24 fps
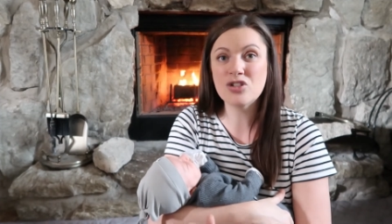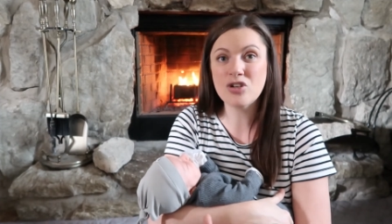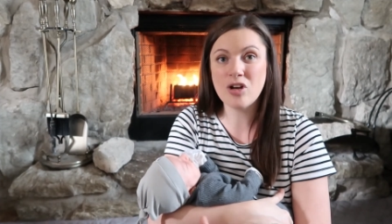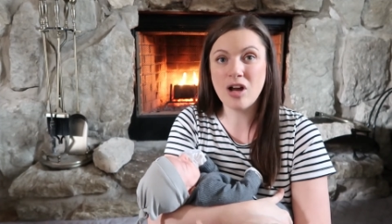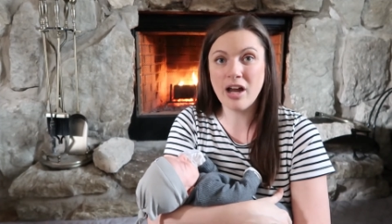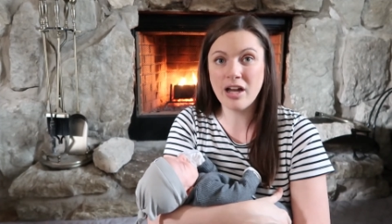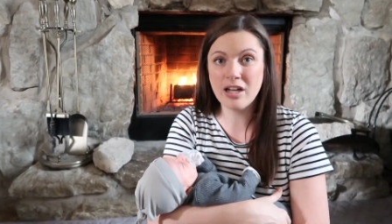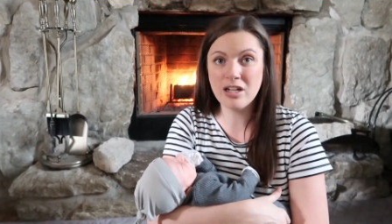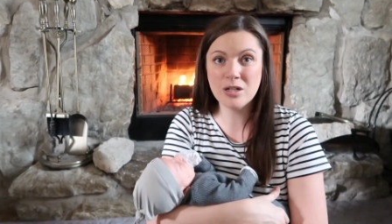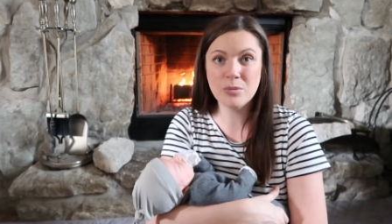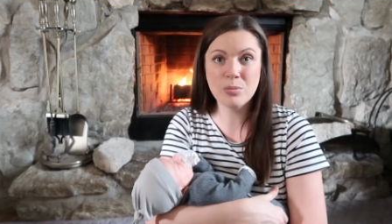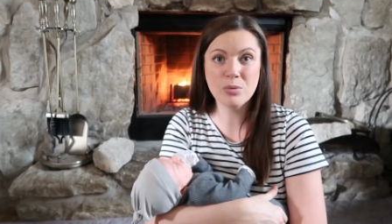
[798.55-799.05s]

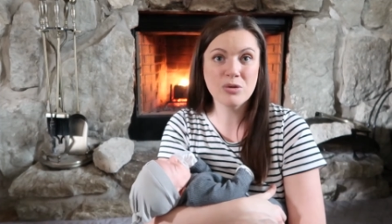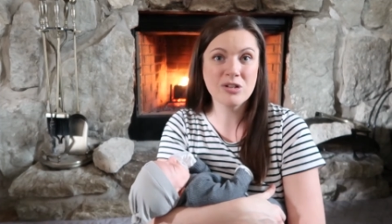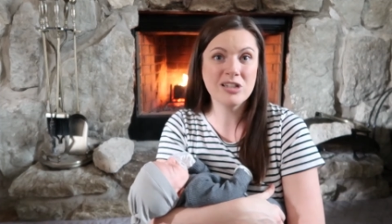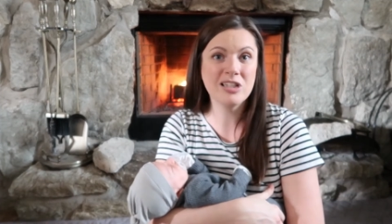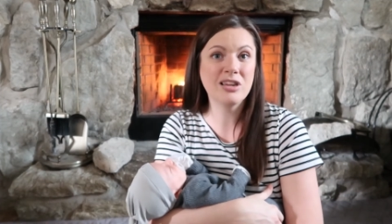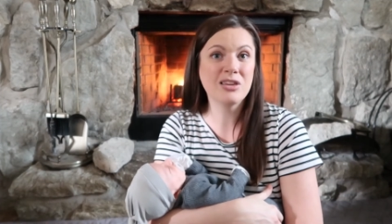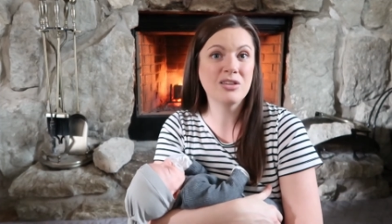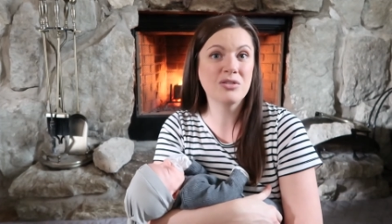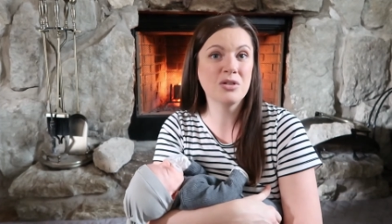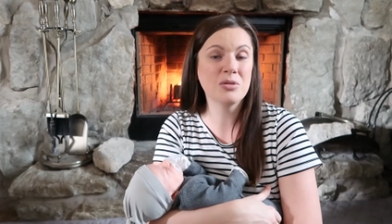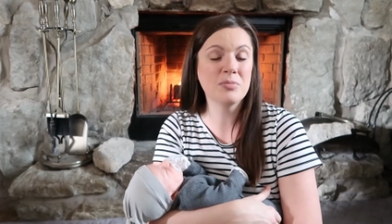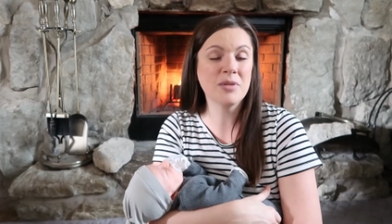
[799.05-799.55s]
trying to
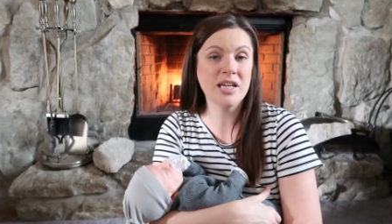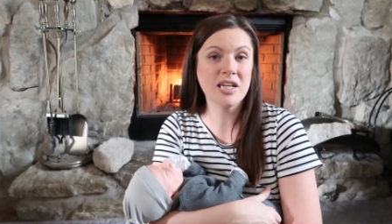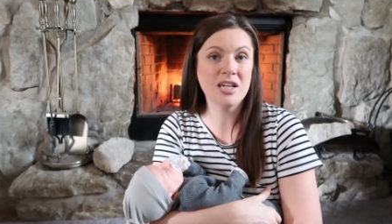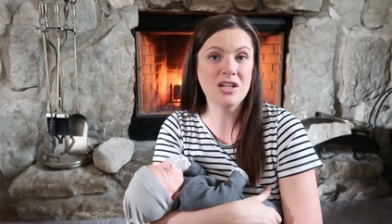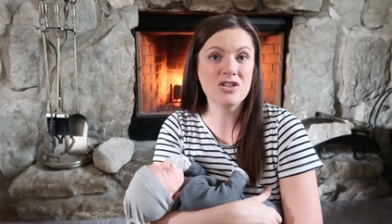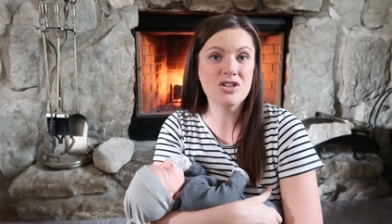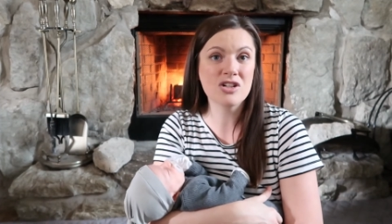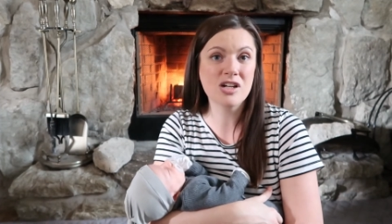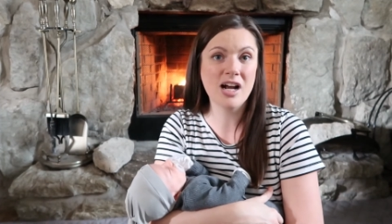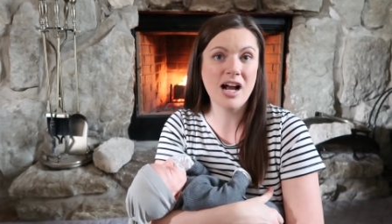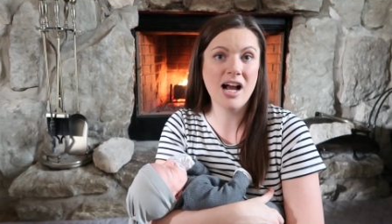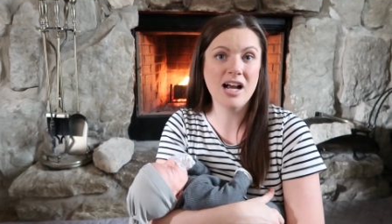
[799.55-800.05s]
breathe through my
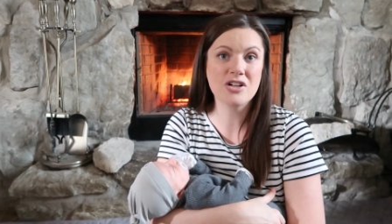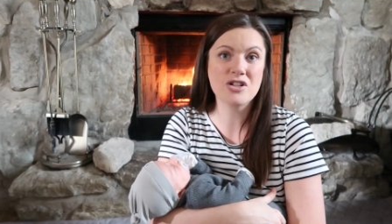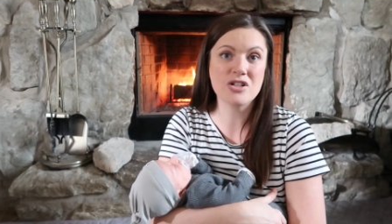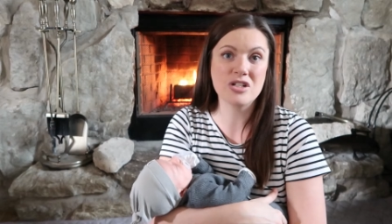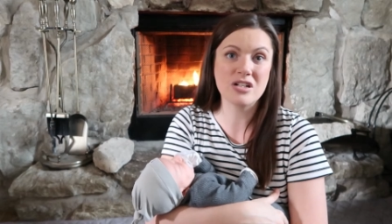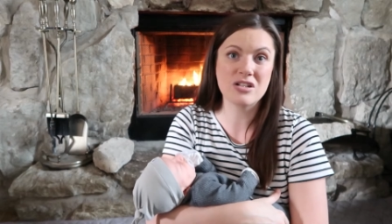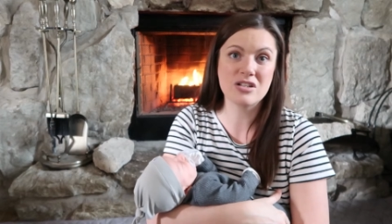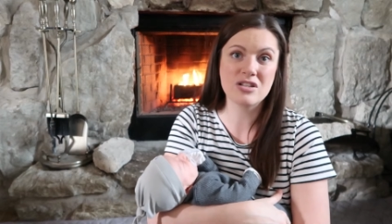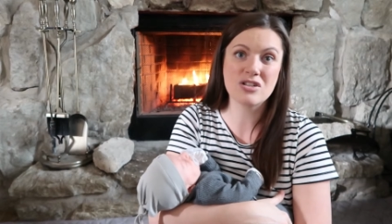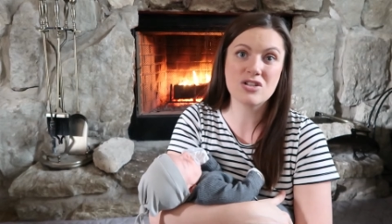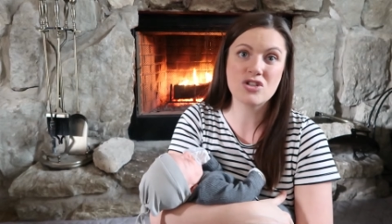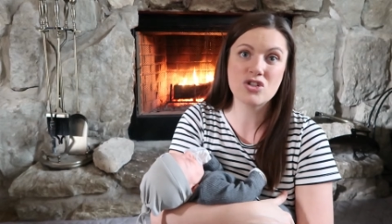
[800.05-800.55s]

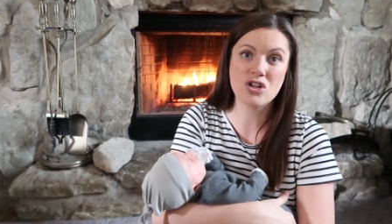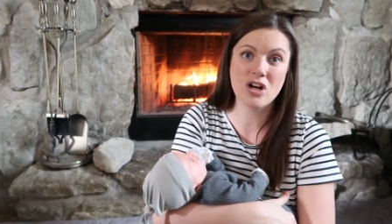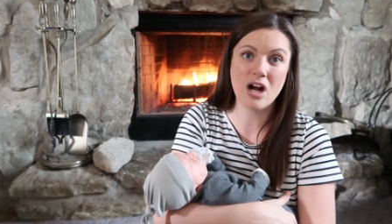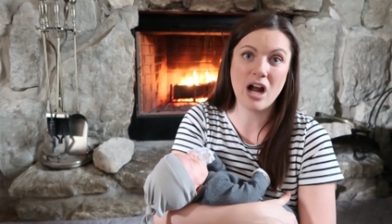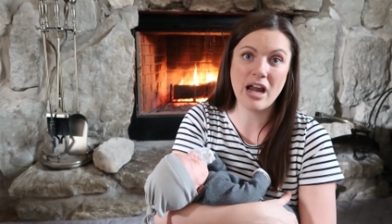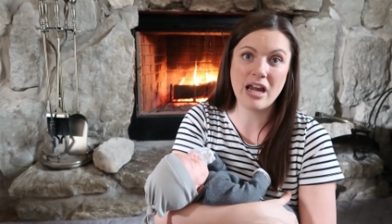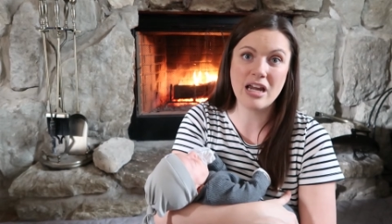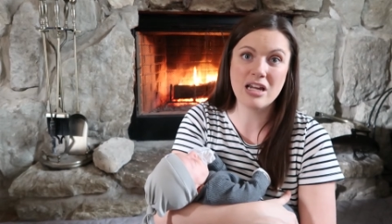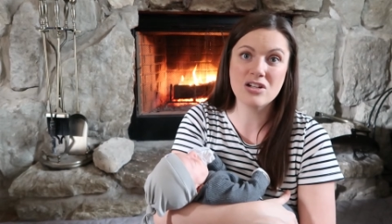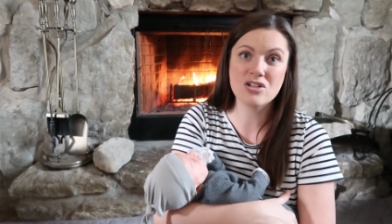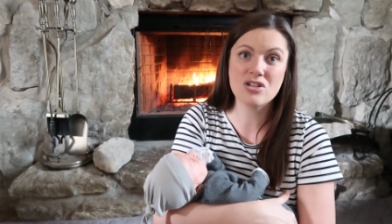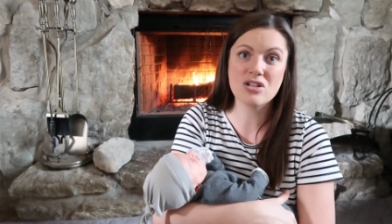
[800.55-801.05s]
contractions,
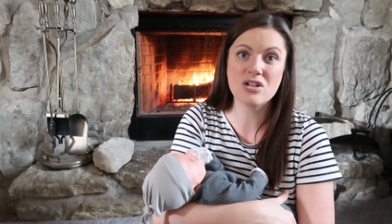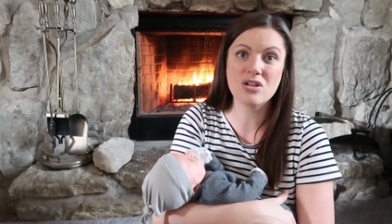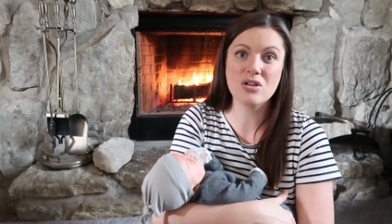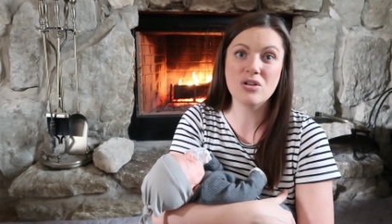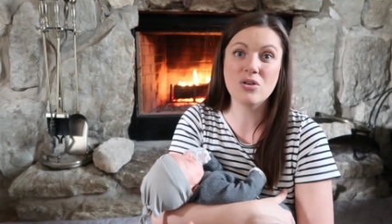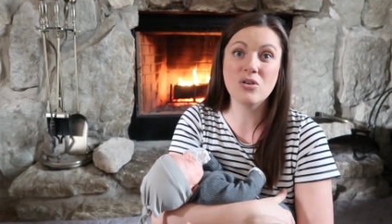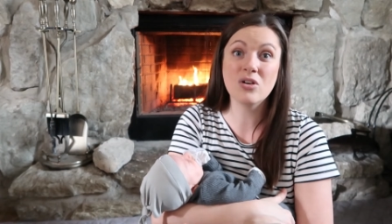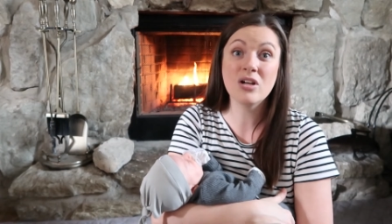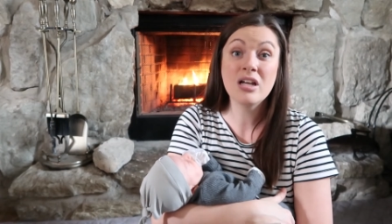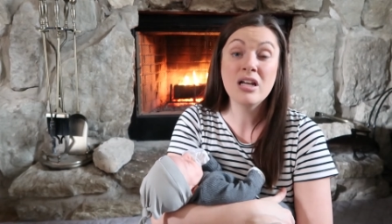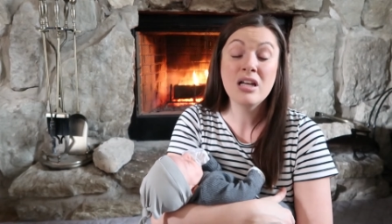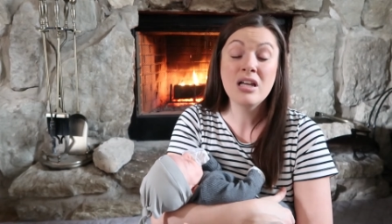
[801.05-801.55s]
trying
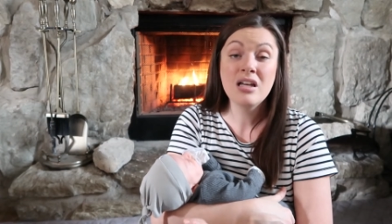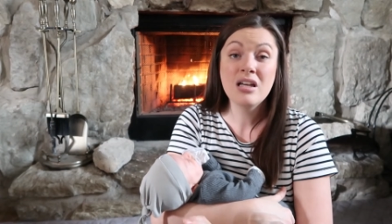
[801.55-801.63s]
to